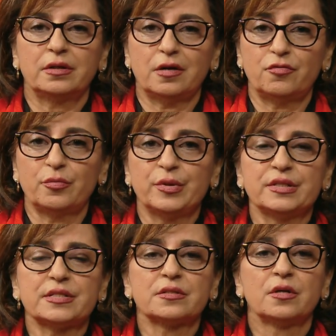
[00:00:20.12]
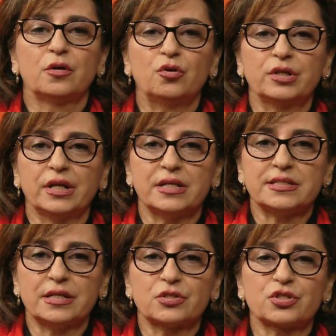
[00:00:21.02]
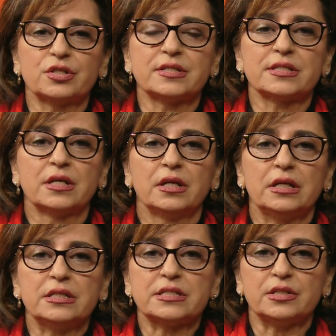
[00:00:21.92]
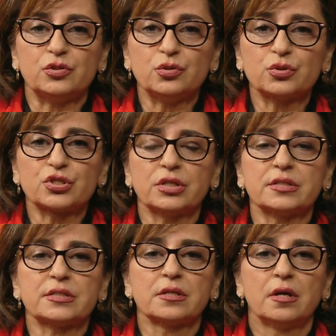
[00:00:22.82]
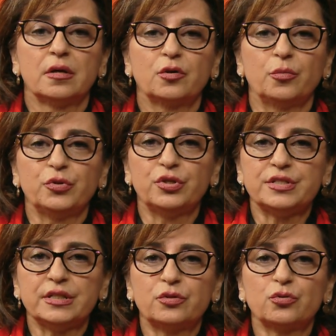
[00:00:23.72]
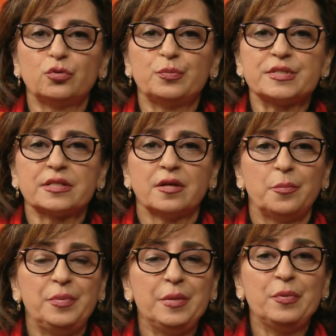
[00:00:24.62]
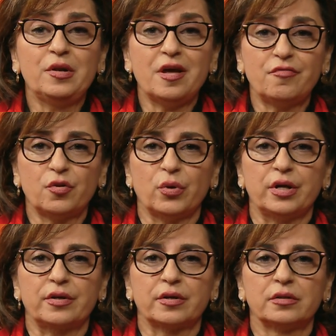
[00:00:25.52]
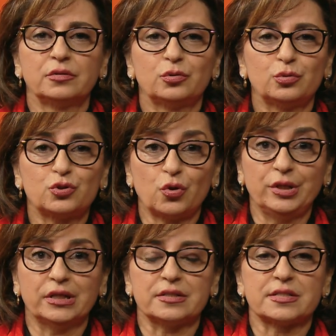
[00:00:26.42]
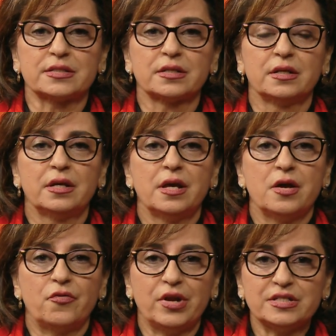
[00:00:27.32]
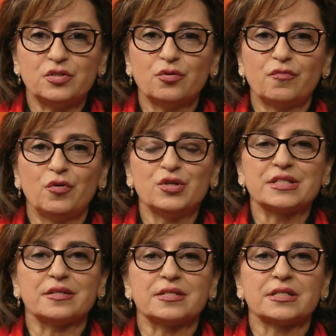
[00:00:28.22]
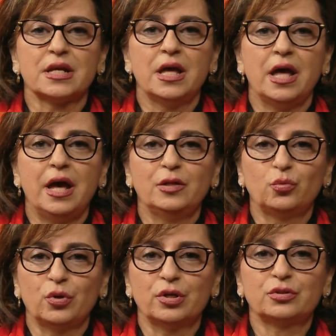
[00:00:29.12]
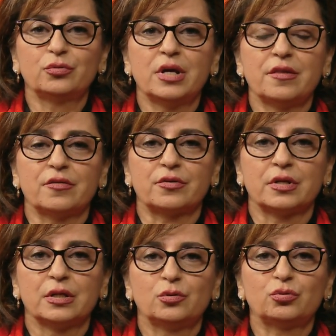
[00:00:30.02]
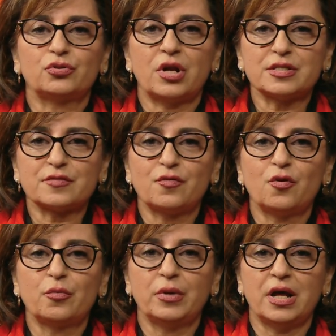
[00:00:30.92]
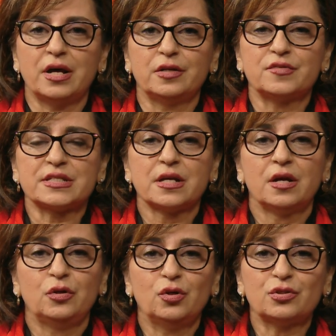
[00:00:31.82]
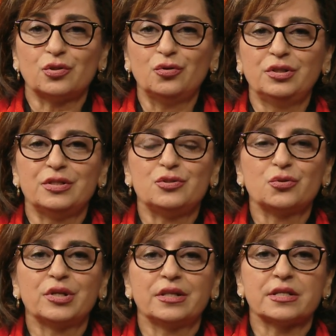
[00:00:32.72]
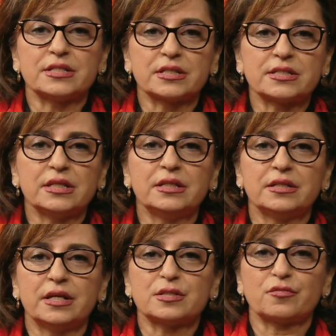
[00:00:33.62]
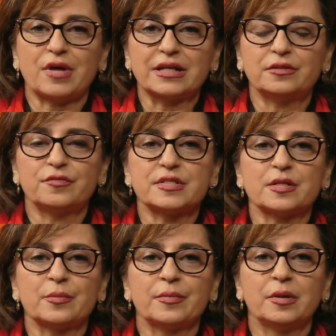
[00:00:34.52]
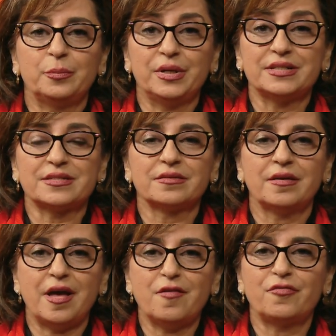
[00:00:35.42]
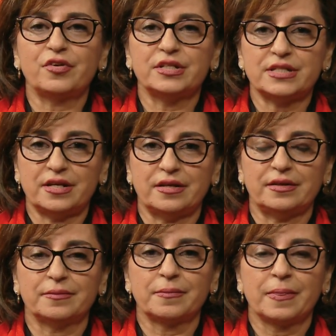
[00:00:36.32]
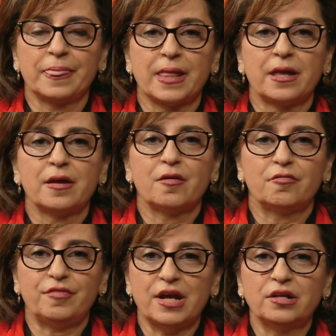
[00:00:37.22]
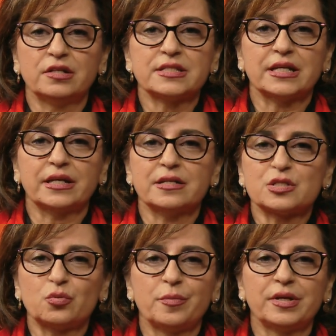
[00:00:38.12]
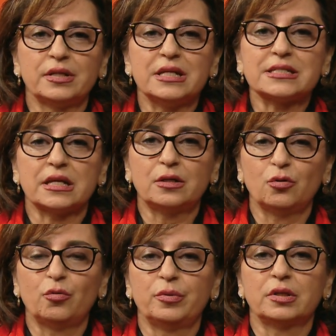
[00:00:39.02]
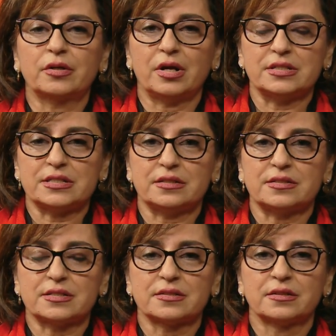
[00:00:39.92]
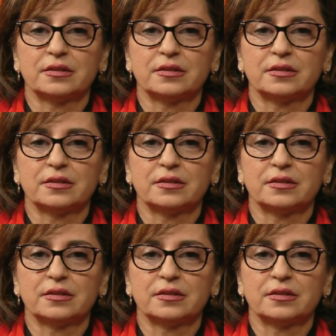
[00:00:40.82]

governments, organizations, institutions, community groups, people everywhere to join us, raise your voices, and work together to transform lives, not only during the 16 days of activism, but every day. Violence against women is a global crisis.